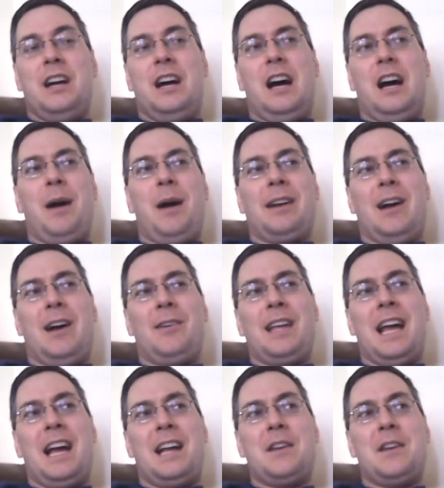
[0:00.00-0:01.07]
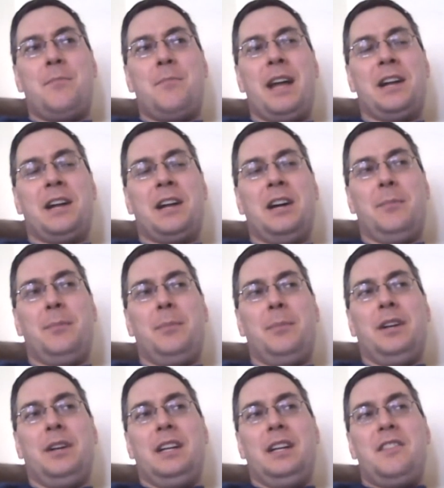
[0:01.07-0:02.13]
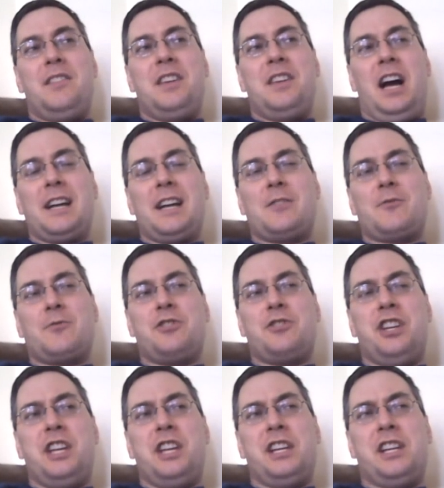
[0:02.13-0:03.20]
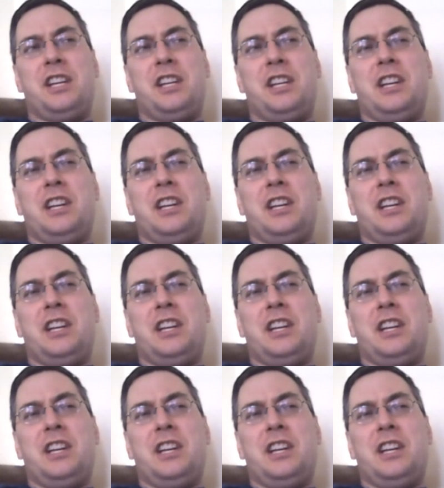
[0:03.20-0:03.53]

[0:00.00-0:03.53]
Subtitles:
about how he had to pick up the Iron Sheik